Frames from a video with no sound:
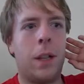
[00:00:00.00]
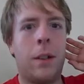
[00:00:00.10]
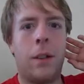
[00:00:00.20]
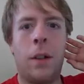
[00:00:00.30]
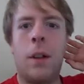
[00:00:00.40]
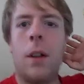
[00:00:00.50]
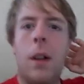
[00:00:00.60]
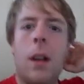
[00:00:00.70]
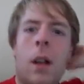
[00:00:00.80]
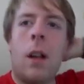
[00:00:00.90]
later.
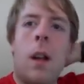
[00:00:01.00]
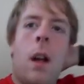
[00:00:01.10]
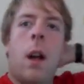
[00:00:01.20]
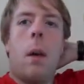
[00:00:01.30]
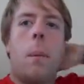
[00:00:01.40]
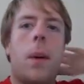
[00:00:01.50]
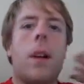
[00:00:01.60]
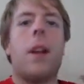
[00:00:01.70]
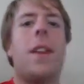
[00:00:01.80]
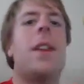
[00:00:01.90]

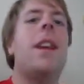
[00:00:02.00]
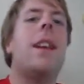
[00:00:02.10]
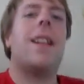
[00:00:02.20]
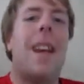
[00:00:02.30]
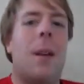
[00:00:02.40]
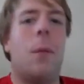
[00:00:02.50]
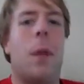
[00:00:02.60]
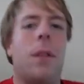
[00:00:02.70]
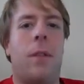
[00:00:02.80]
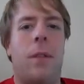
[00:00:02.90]
But I think that
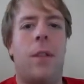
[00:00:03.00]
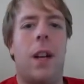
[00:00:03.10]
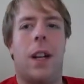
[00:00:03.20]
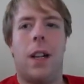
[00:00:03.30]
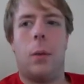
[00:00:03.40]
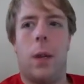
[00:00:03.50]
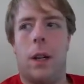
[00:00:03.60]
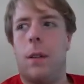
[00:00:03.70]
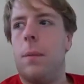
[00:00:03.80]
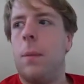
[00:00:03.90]
went fairly
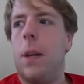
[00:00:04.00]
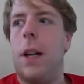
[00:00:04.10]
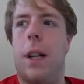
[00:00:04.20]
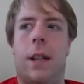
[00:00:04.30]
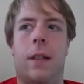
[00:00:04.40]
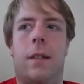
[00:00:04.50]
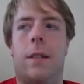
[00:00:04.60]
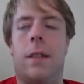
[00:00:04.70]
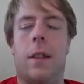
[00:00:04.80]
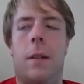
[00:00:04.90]
well, and